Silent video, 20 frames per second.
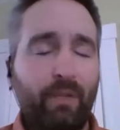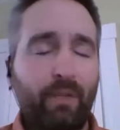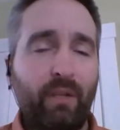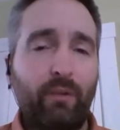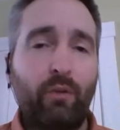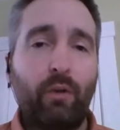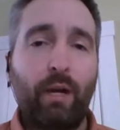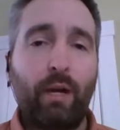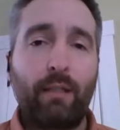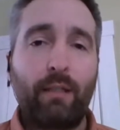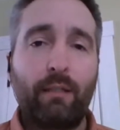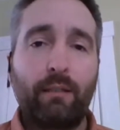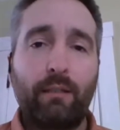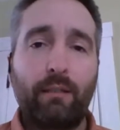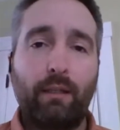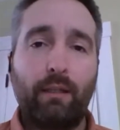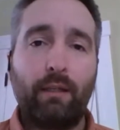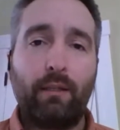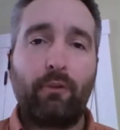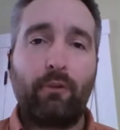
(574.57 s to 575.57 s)
cross
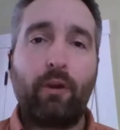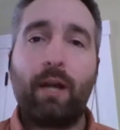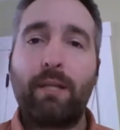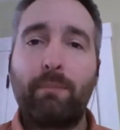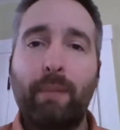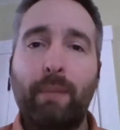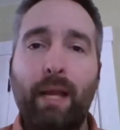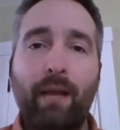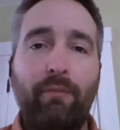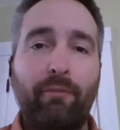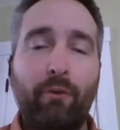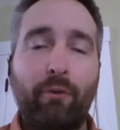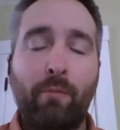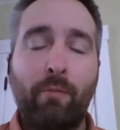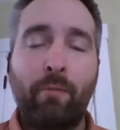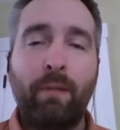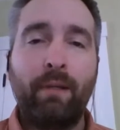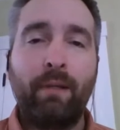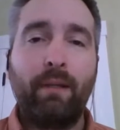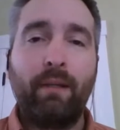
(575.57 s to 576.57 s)

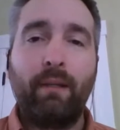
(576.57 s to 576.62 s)
platform.